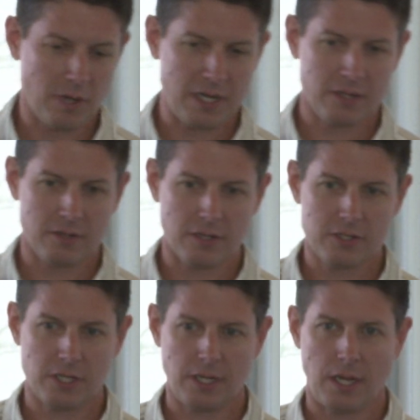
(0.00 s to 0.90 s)
great
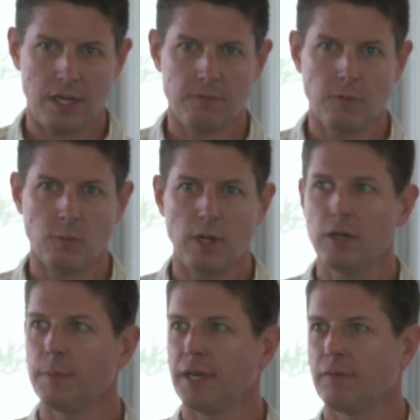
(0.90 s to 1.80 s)
introduction and for
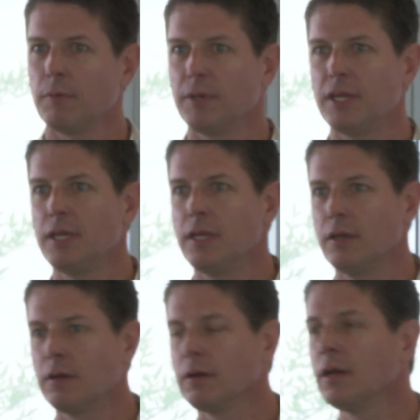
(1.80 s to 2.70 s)
welcoming everybody
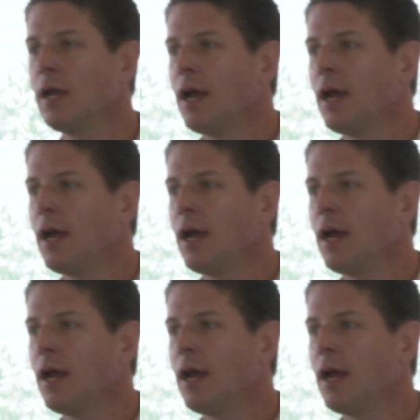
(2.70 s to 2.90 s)
here.